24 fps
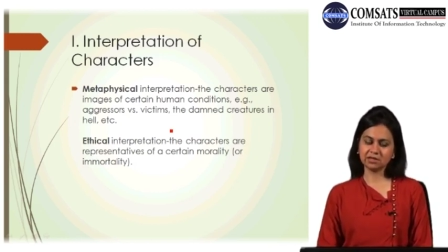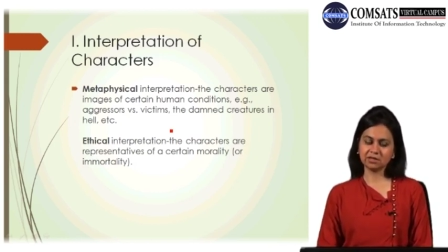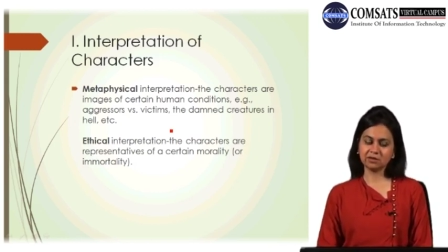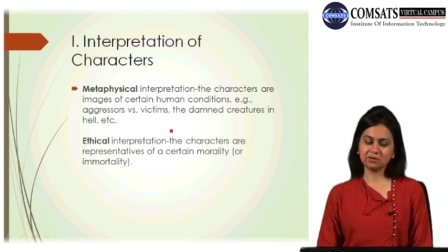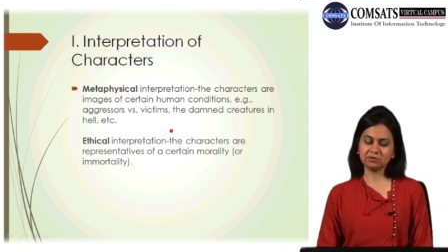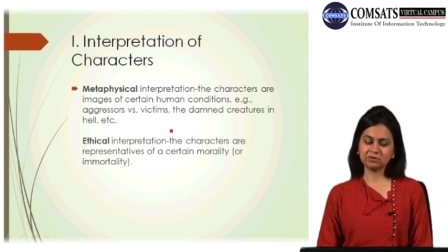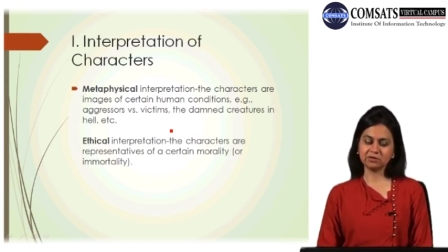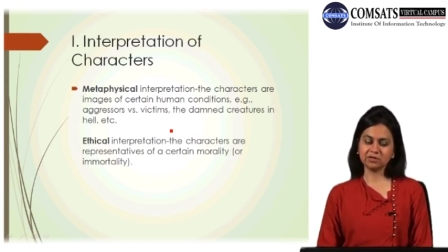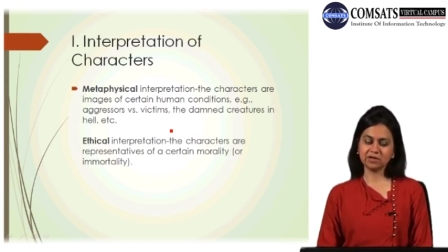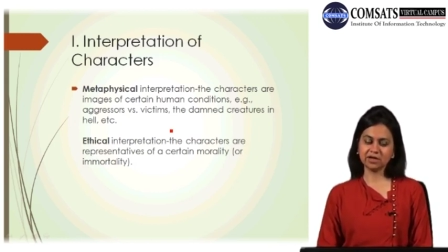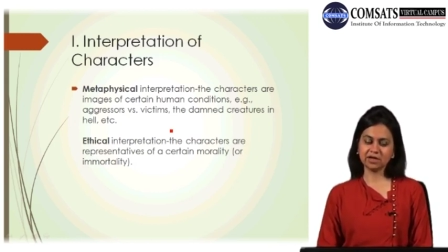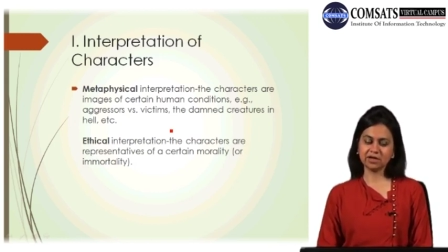
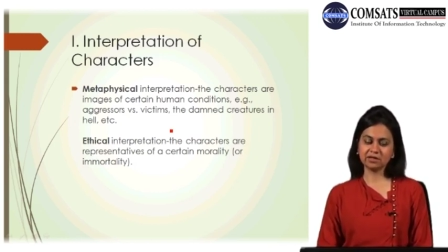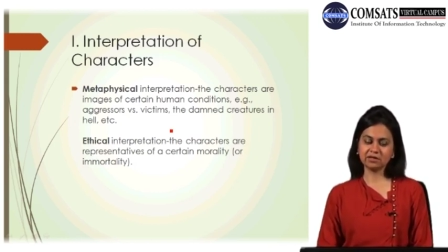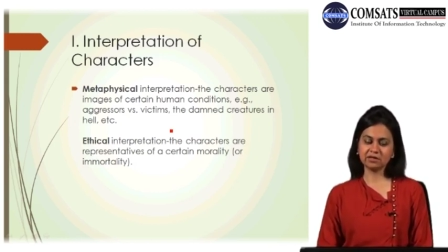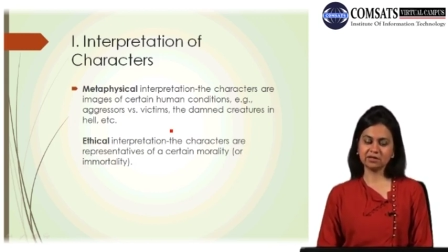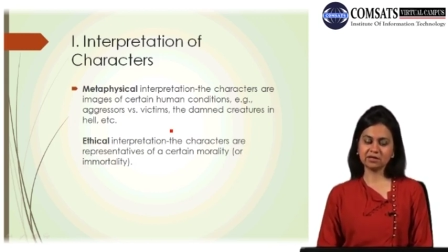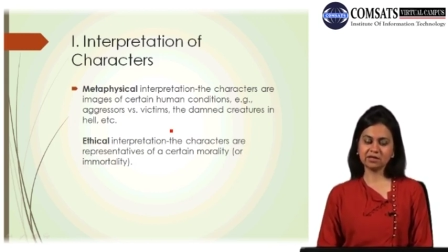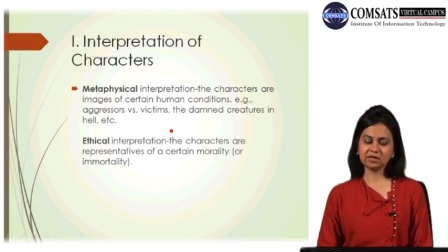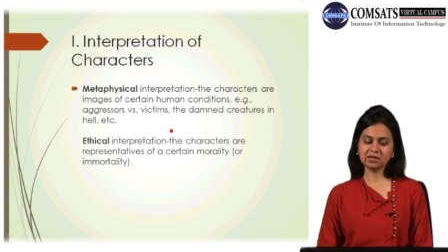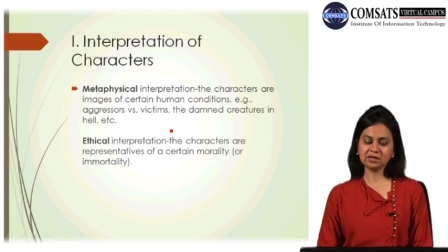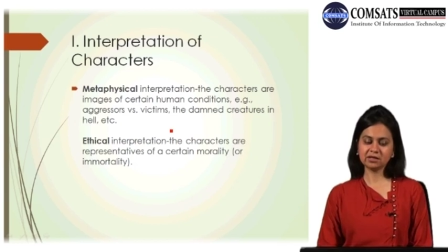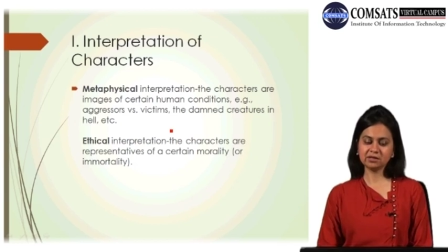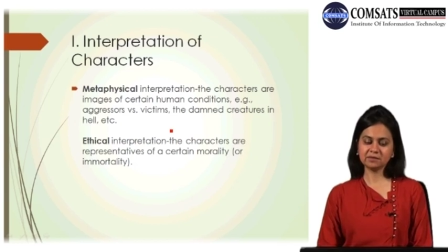Now the
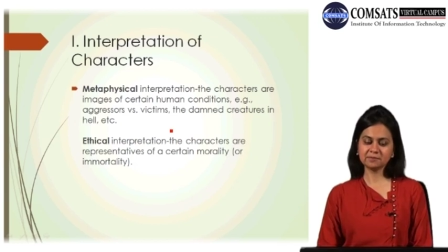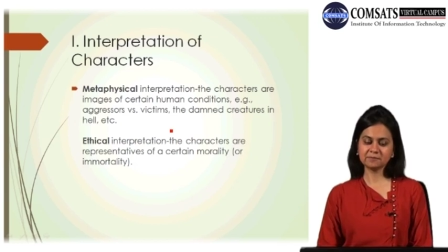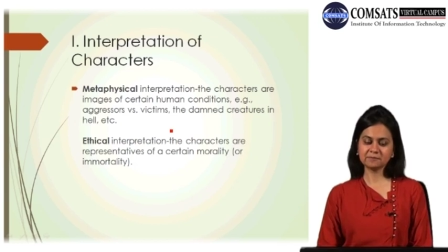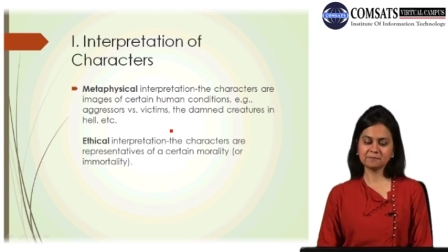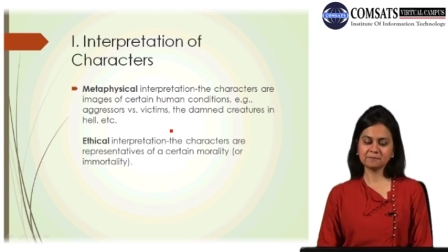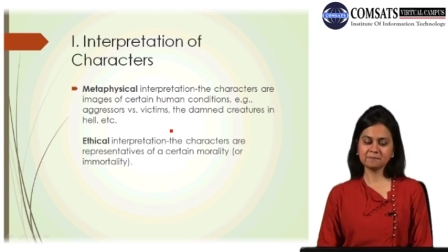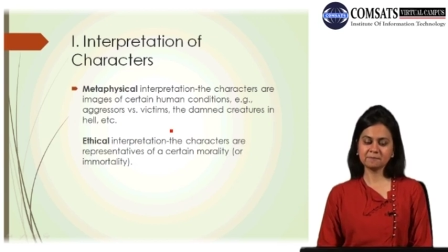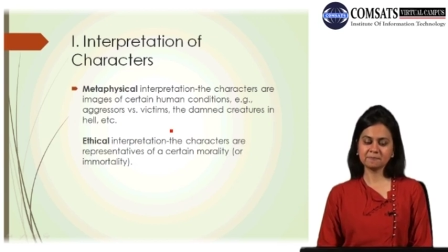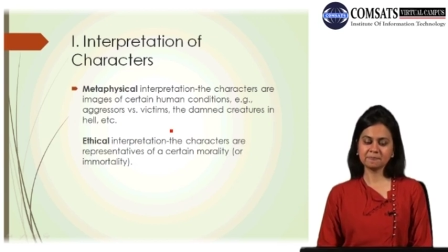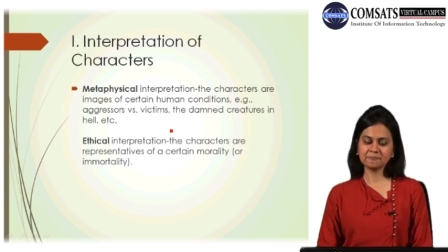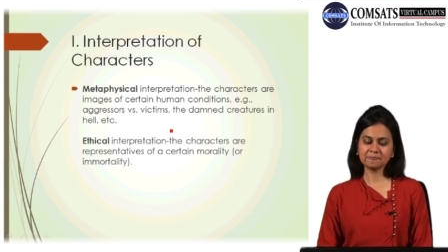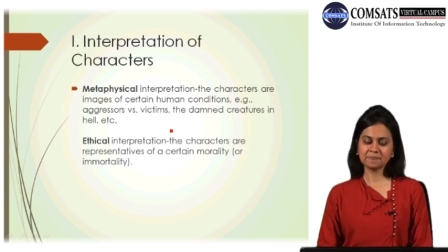ethical
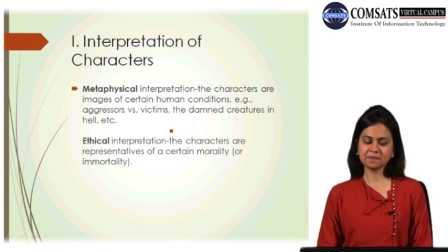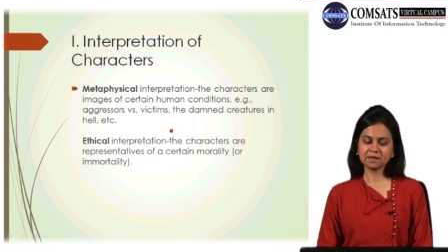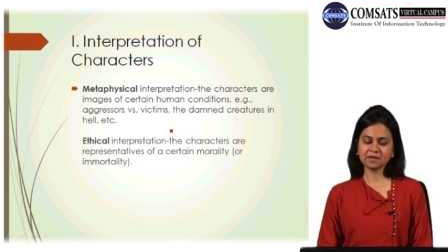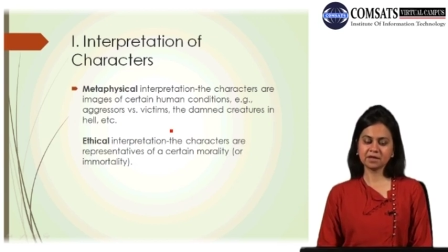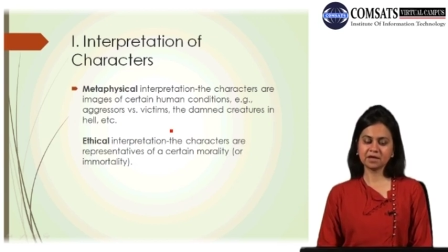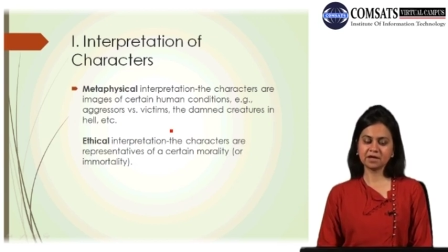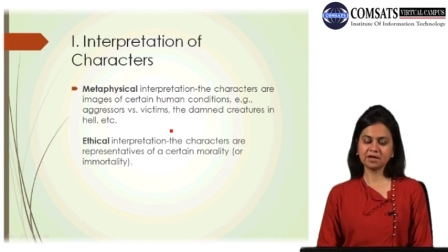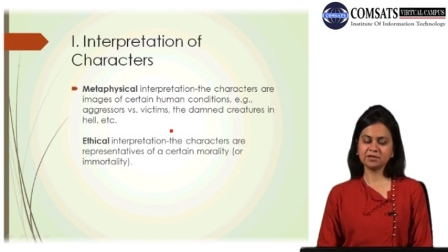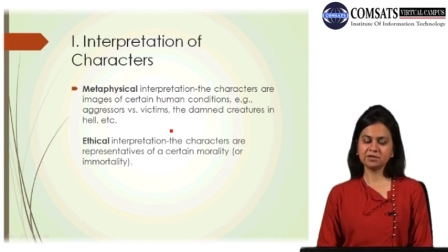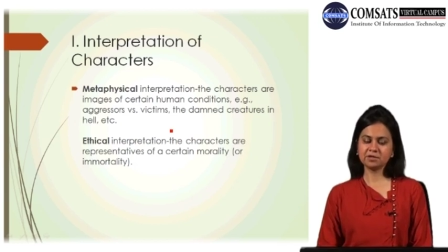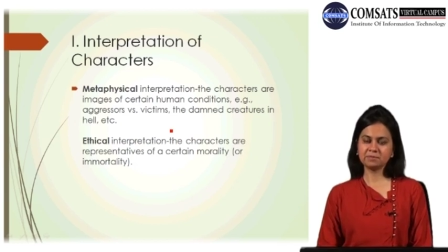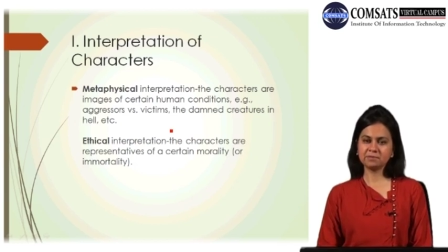
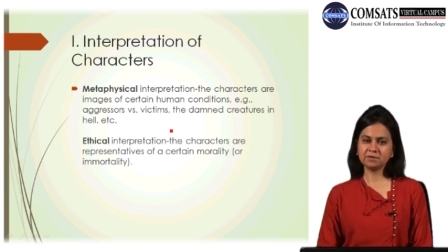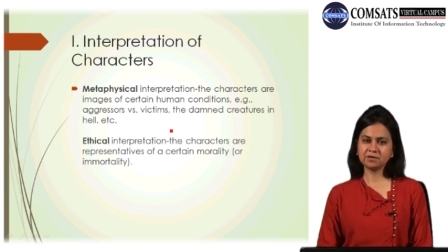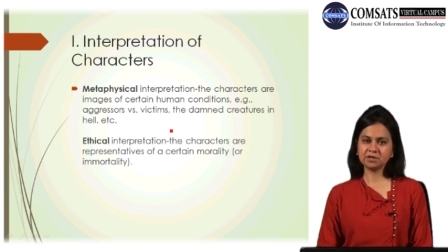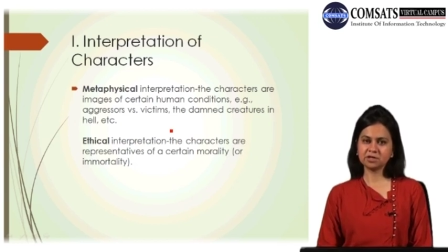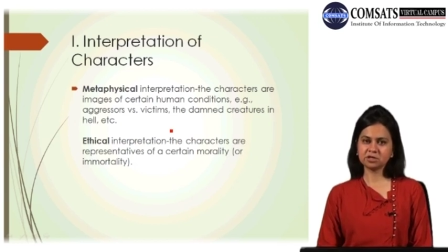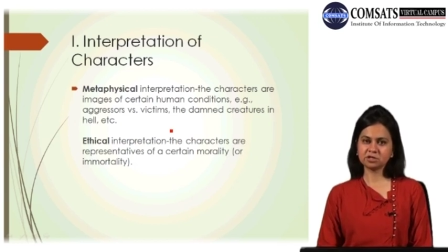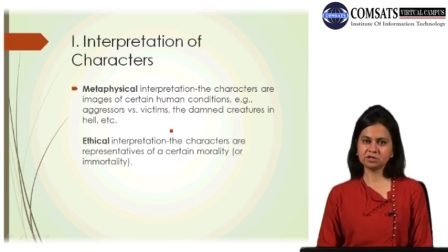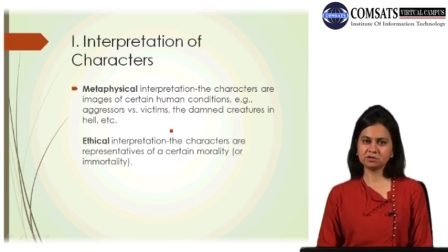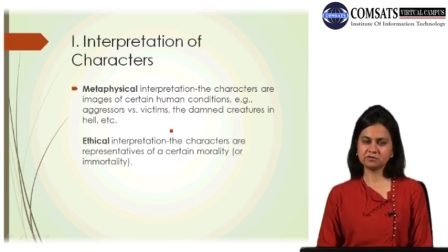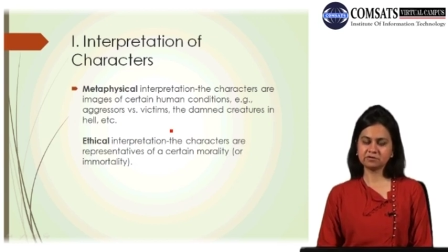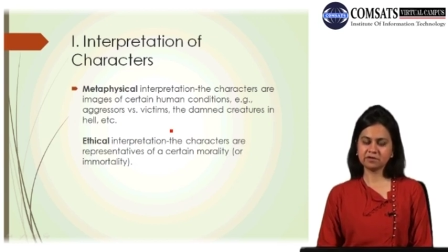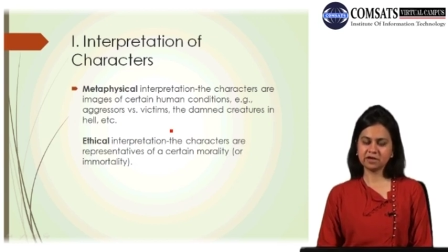
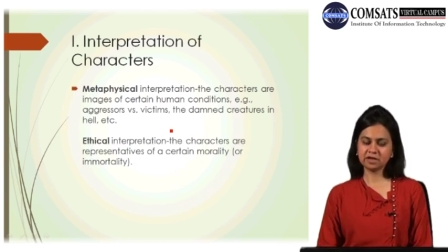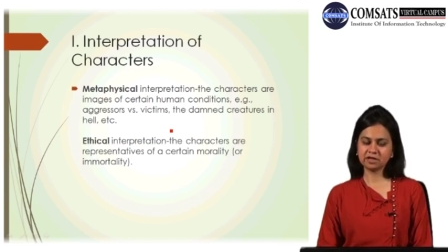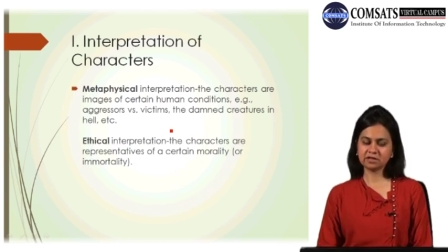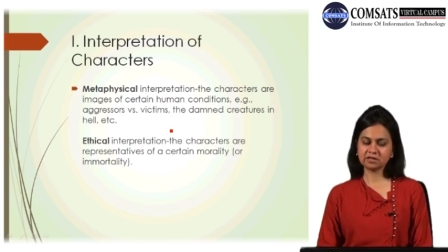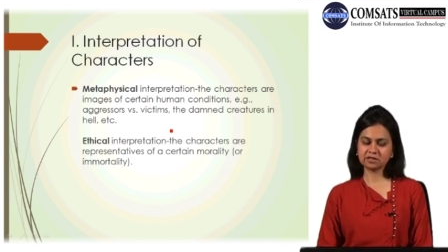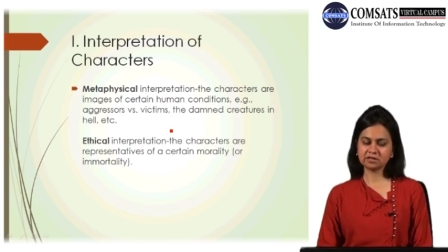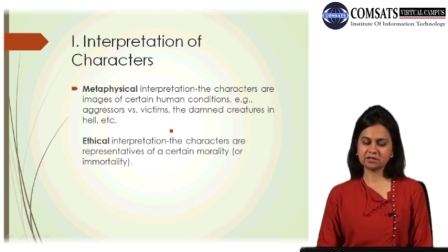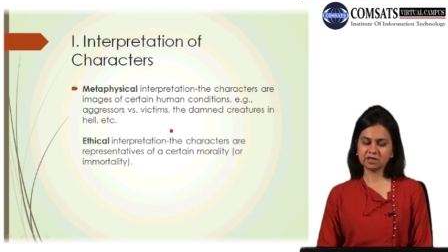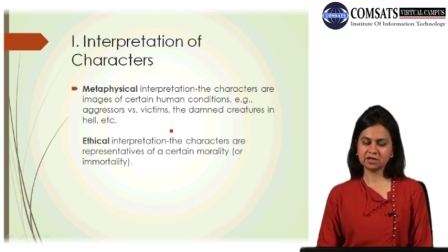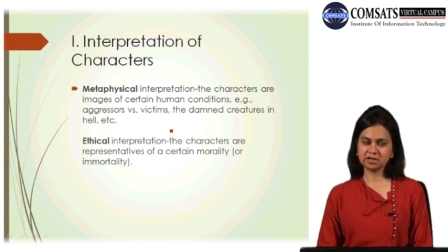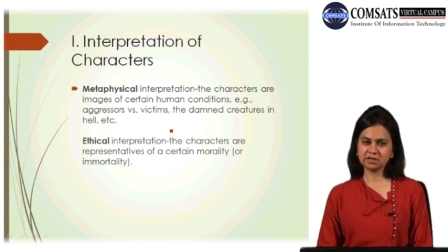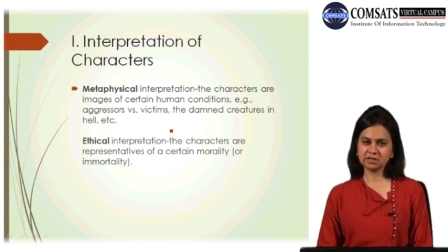interpretation of
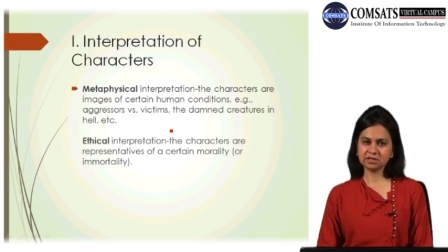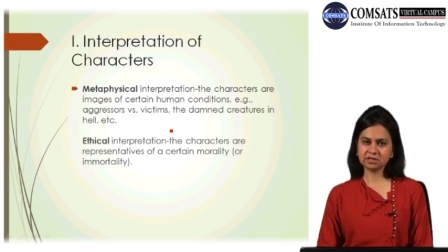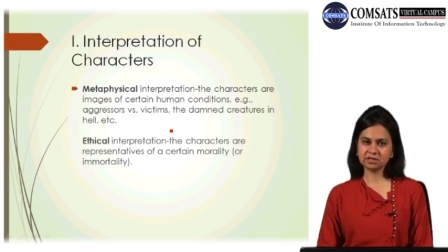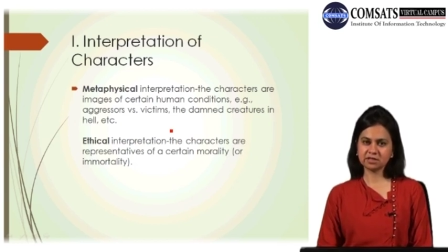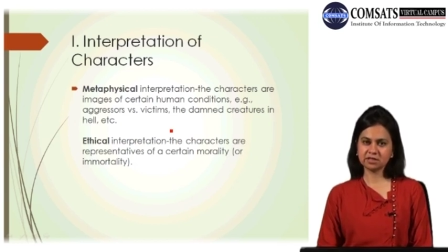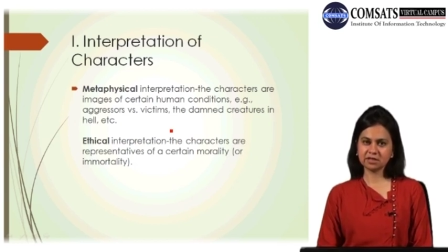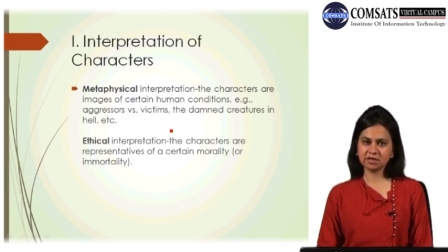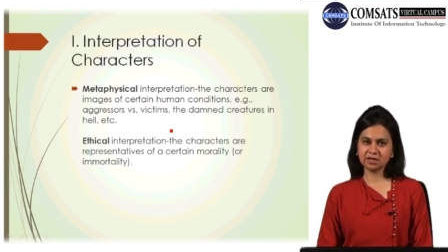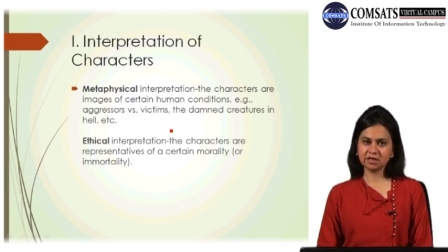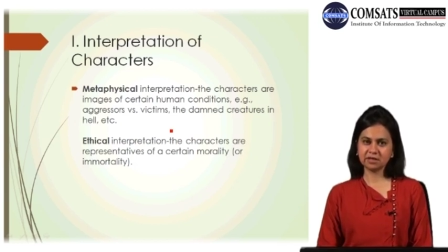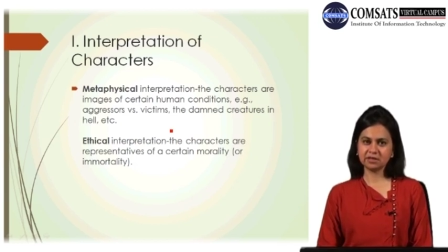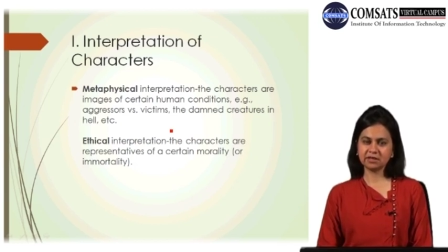text
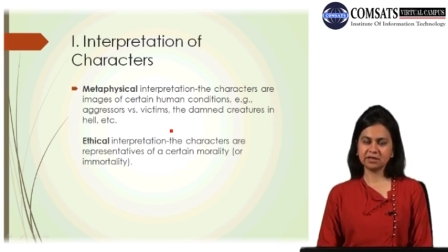is